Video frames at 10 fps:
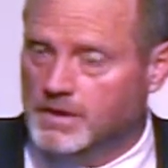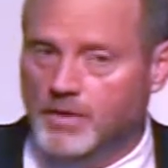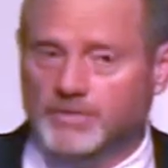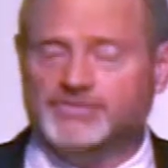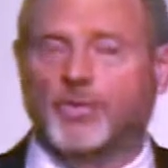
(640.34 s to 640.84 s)

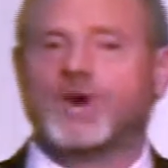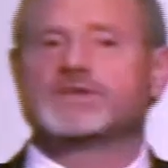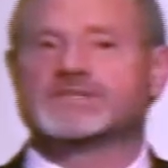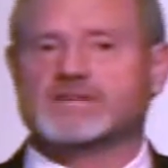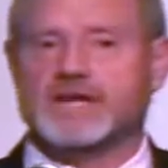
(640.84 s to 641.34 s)
What's the one
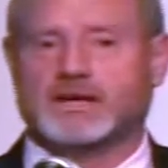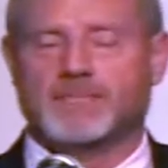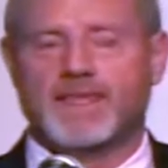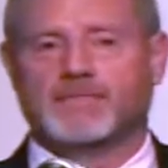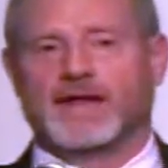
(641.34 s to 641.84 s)
scene
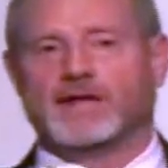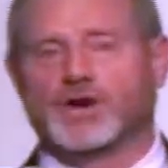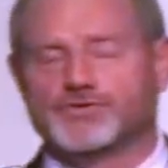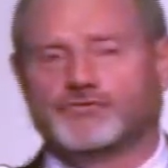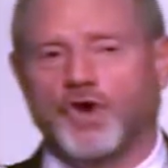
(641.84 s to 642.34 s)
that he
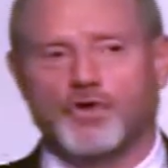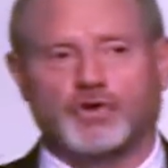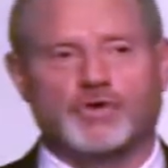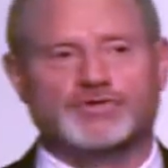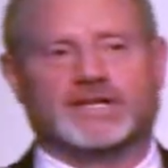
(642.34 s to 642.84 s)
goes, Frodo
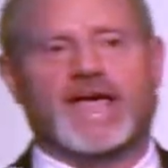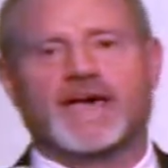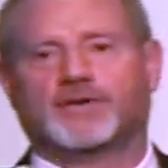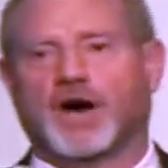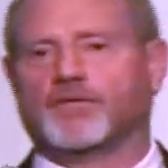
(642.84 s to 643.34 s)
goes to
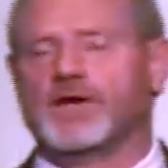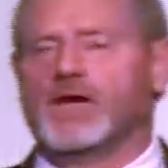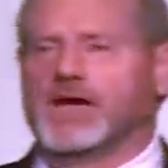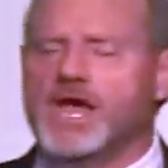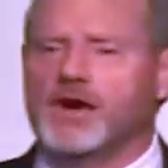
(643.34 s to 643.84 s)
Gandalf.
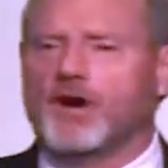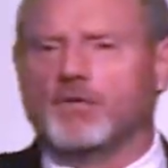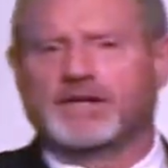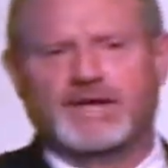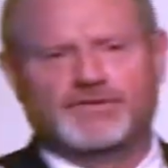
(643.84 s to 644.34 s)
Here, I
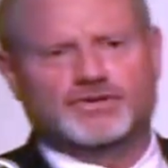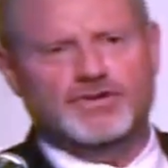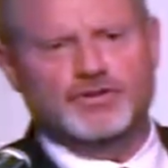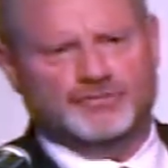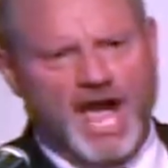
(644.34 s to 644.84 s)
want to give it to
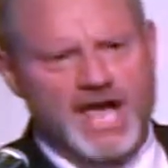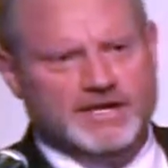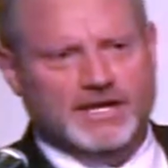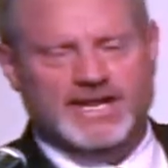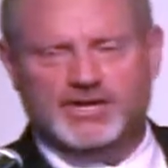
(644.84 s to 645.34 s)
you. Take
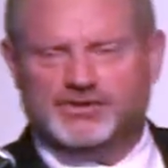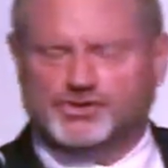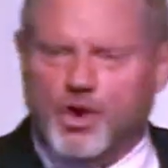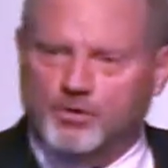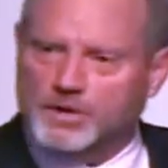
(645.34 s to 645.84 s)
it. He goes,
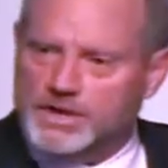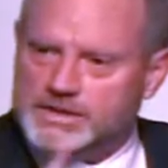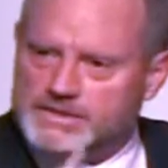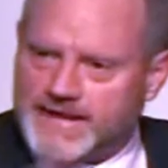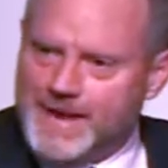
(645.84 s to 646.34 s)
don't
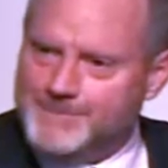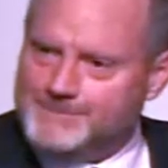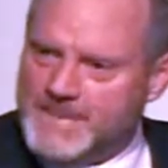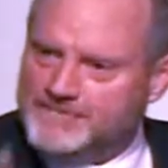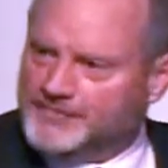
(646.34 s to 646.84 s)
tempt
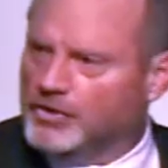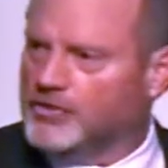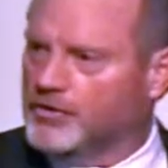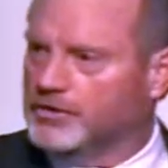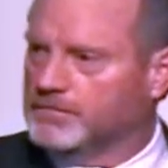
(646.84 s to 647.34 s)
me
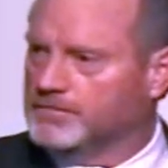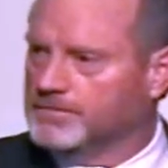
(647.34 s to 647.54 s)
further.